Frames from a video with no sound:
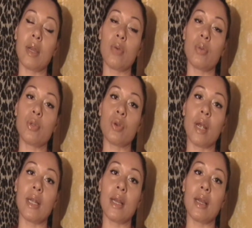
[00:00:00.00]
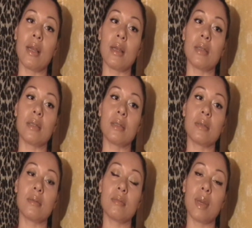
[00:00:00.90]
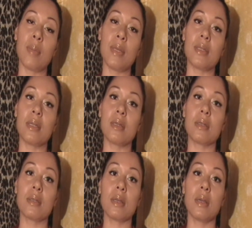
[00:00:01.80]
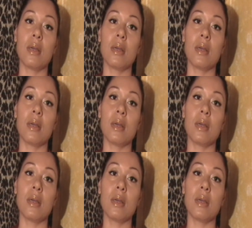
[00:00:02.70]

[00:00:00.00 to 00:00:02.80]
my group training, and my business.